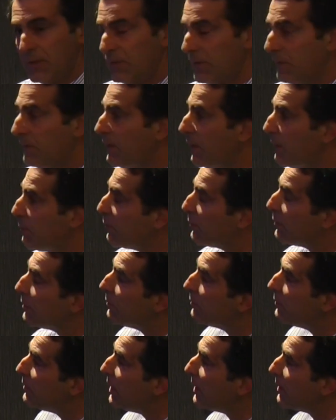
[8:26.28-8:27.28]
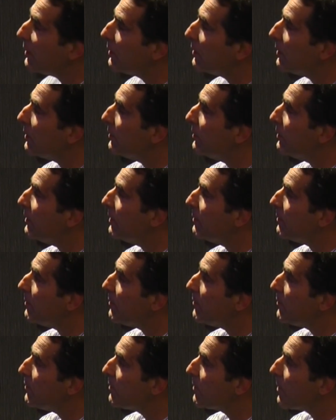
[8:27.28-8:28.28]
it's the same sort of technology.
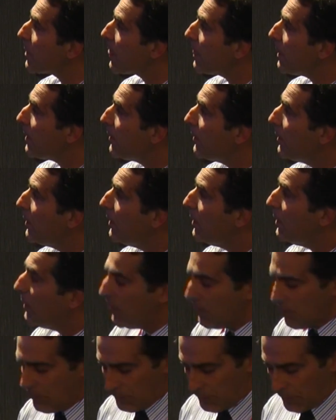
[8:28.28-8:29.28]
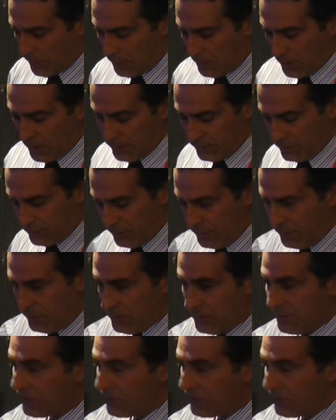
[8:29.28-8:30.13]
So I showed you